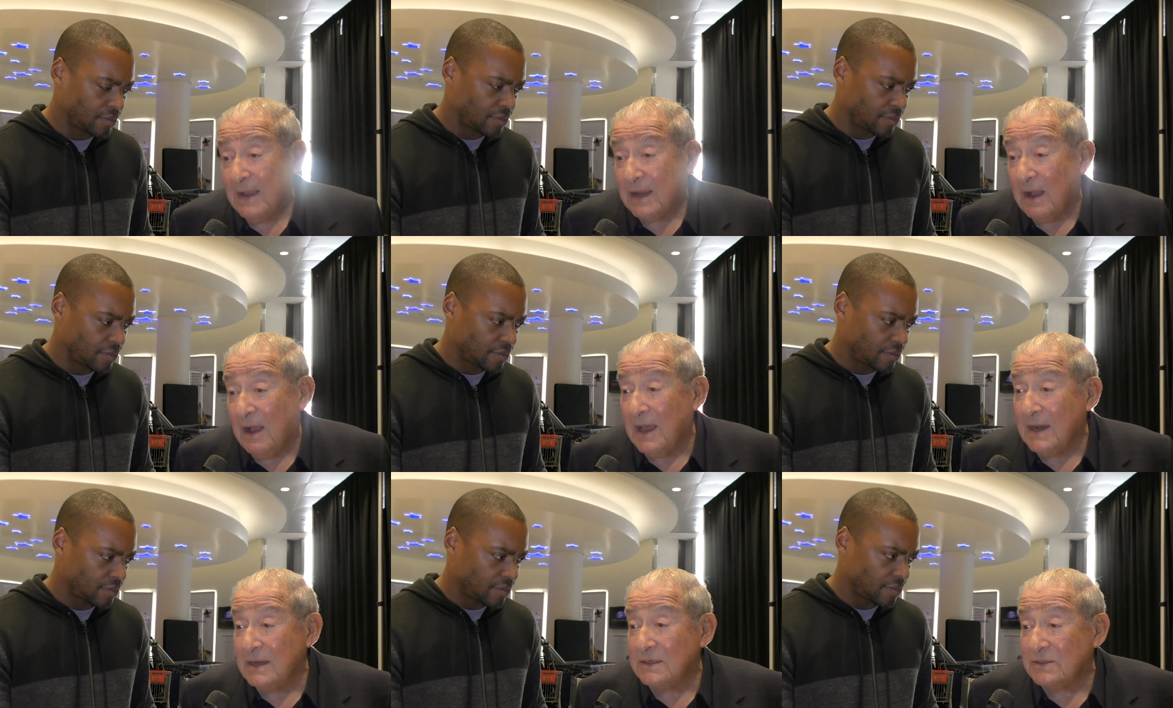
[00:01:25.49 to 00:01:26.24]

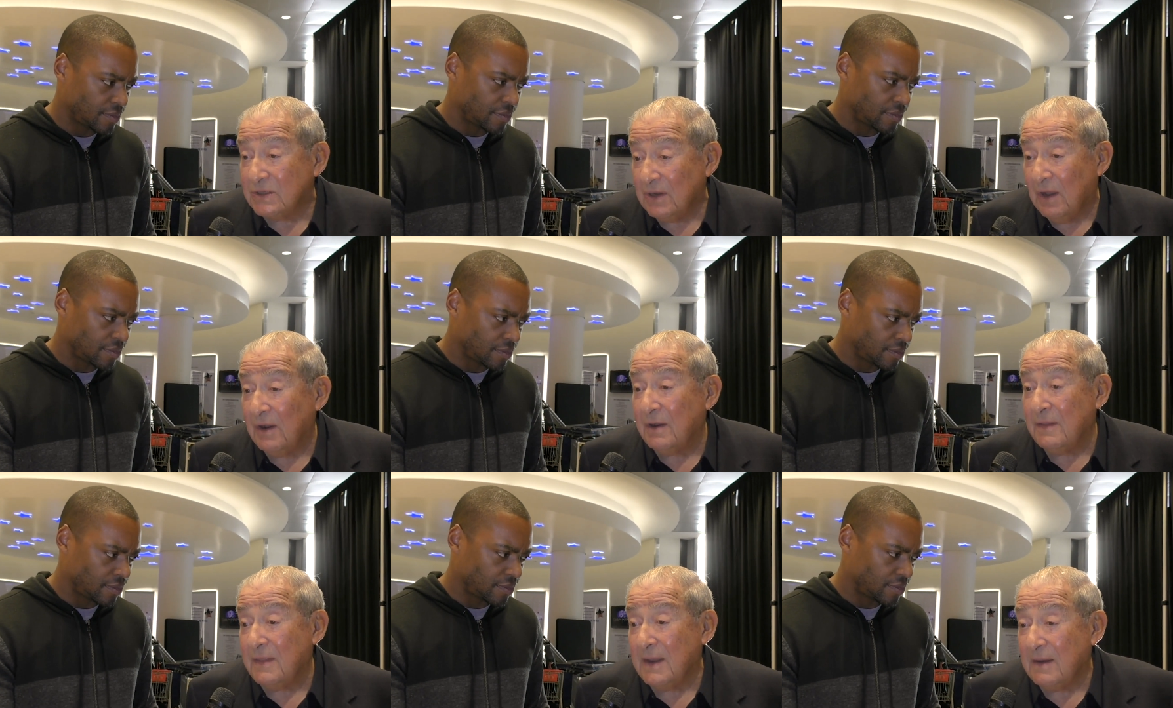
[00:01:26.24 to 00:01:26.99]
Speaker 1: Khan is
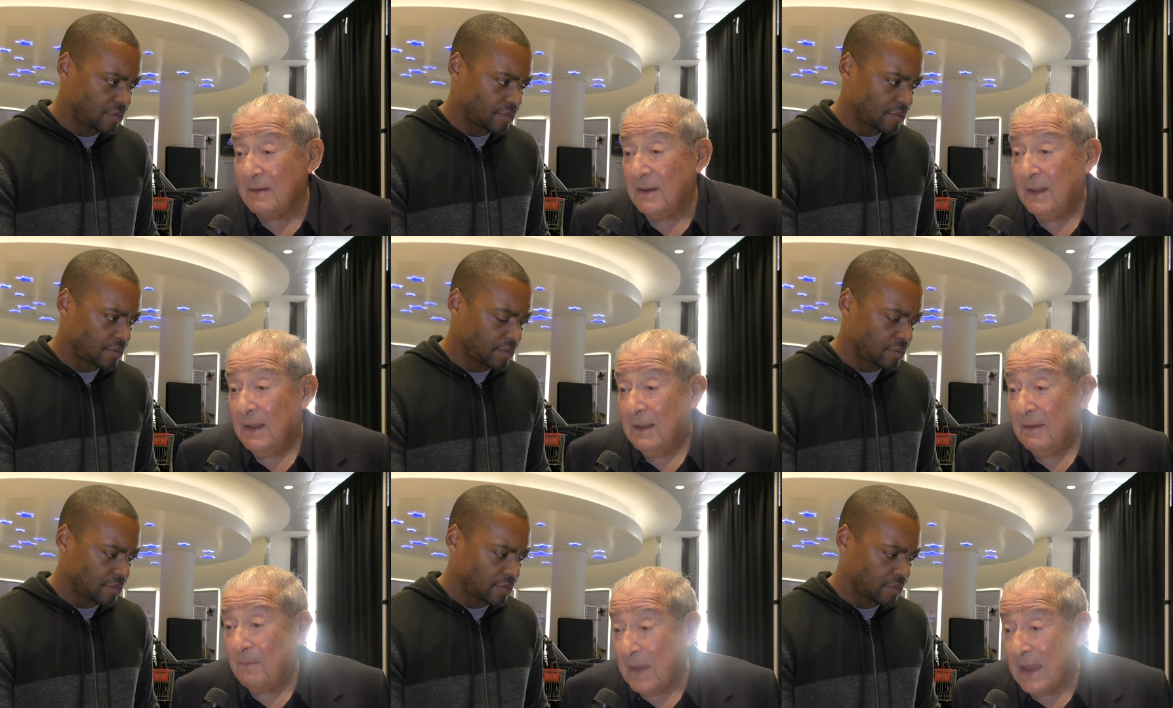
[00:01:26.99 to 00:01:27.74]
younger than
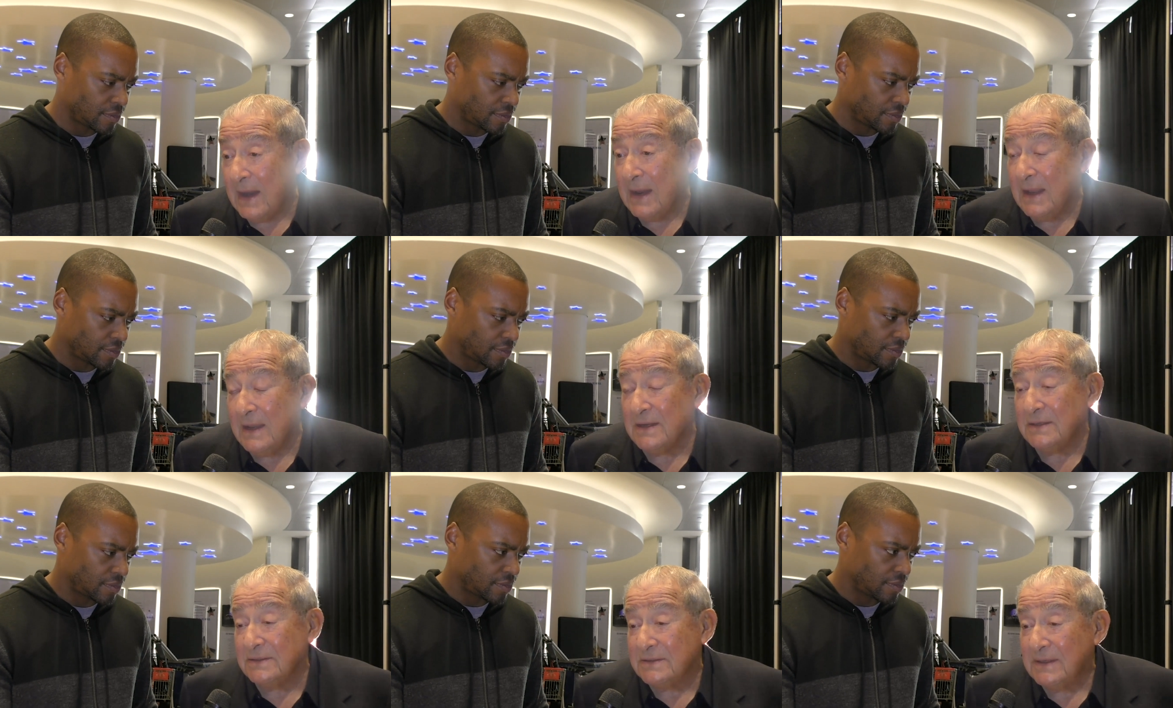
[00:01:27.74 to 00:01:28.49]
Manny
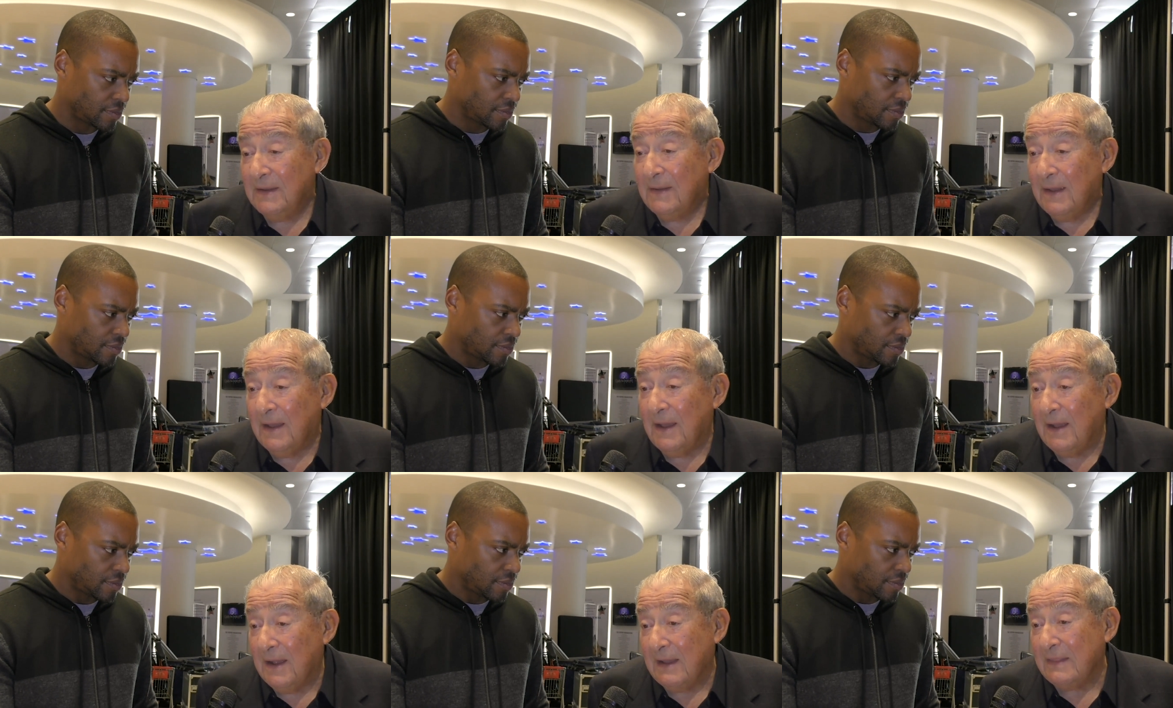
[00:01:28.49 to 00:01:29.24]
is.
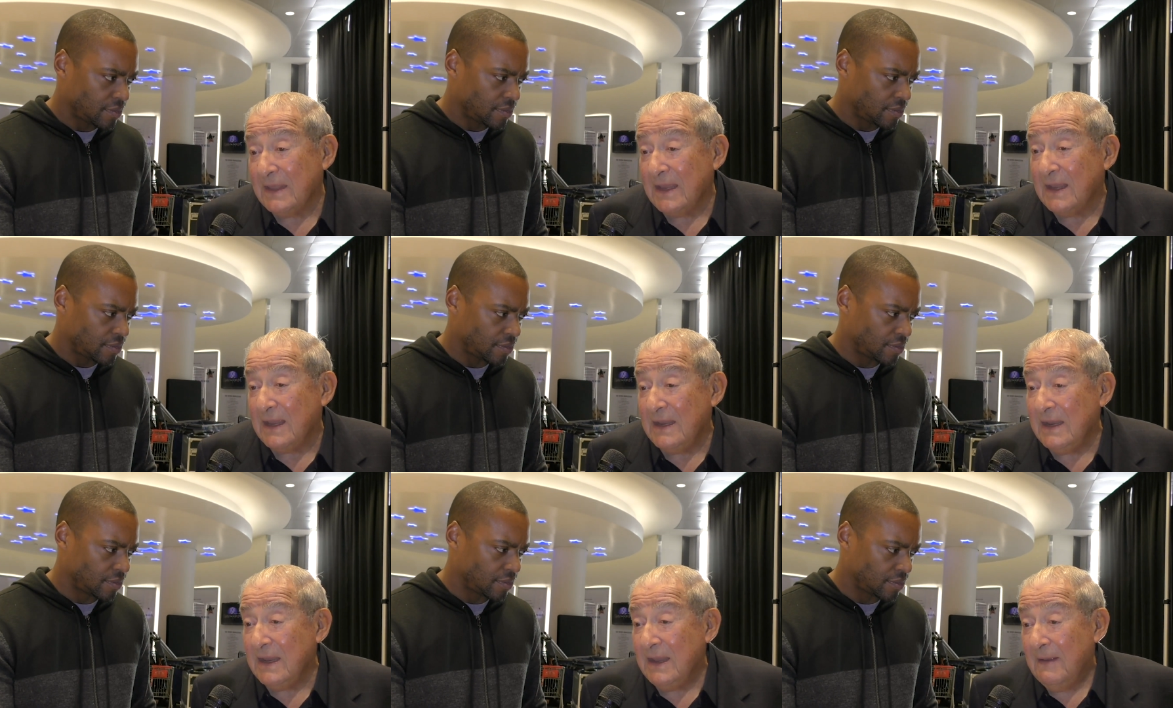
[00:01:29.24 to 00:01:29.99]
Uh, I think
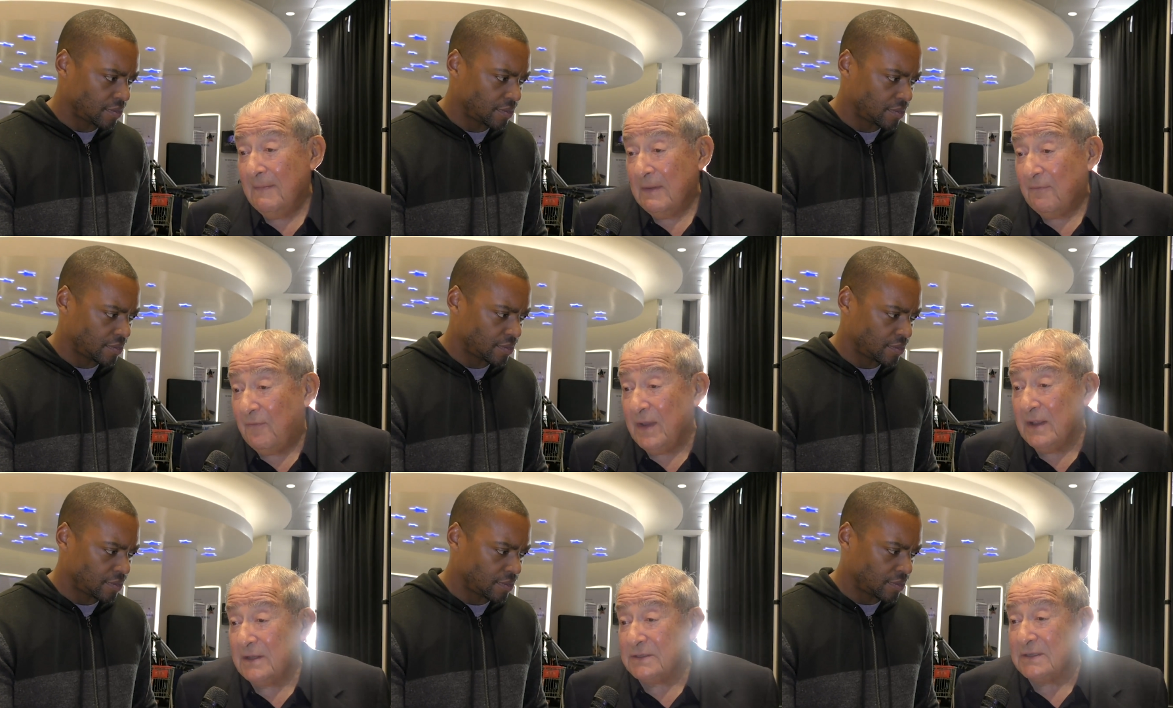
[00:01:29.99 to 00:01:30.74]
he
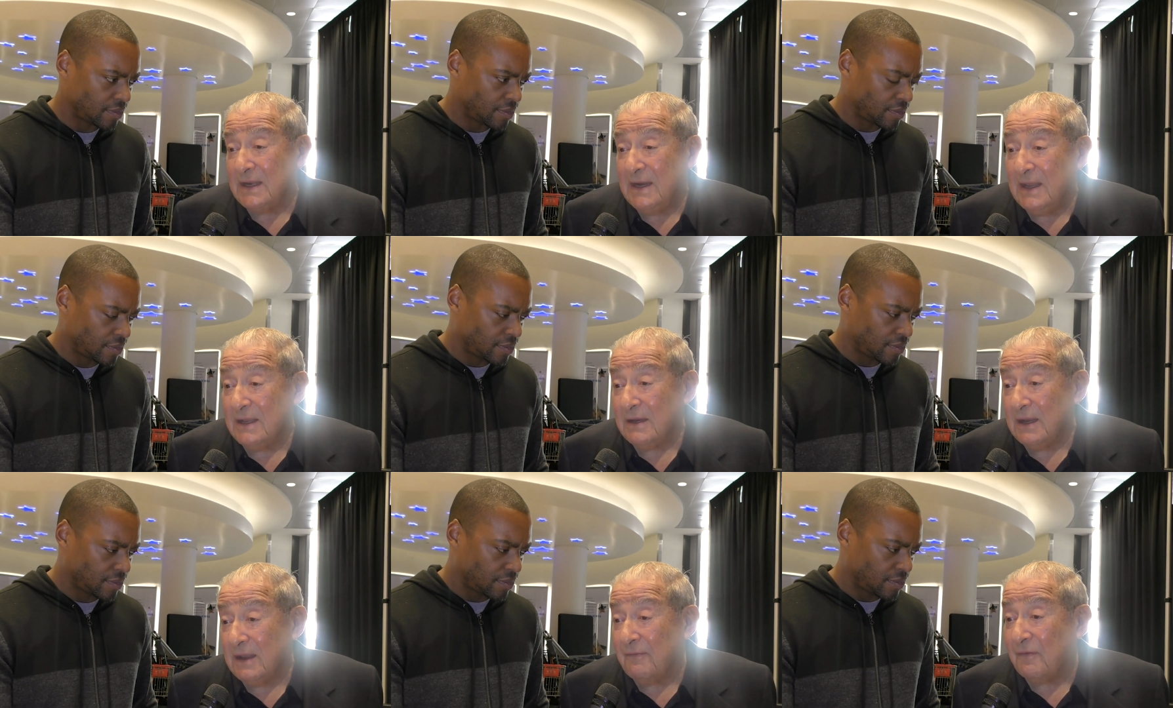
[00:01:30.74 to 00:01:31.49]
feels that he
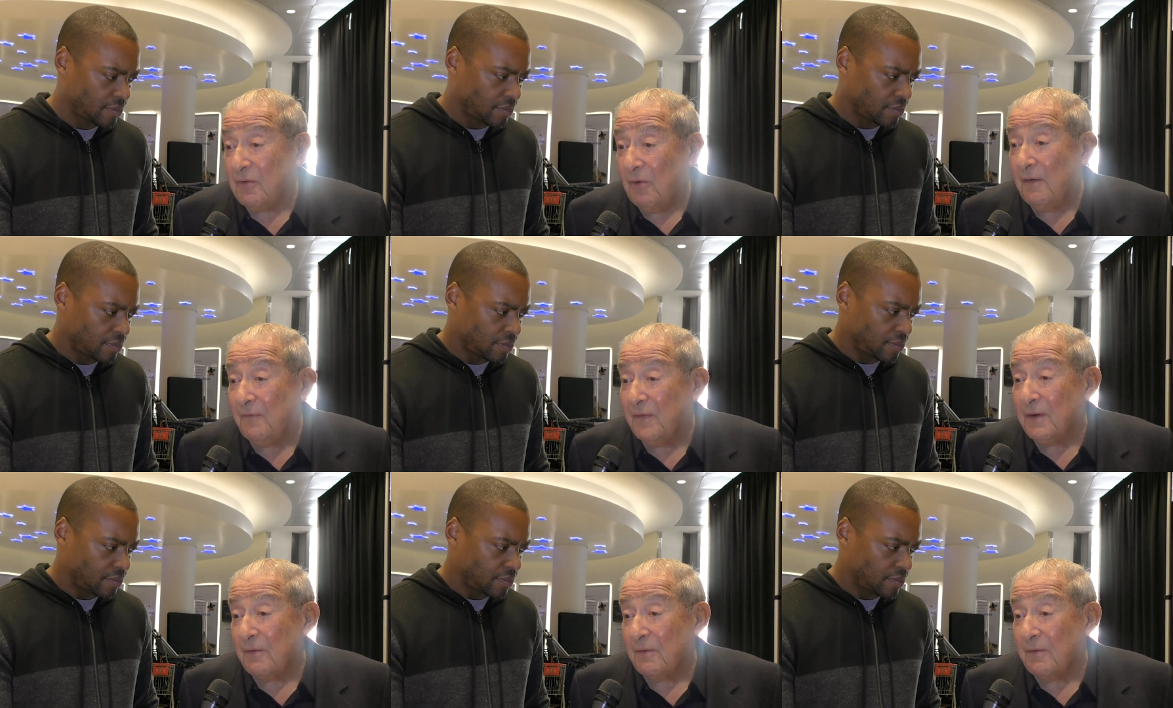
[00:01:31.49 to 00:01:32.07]
can give Crawford a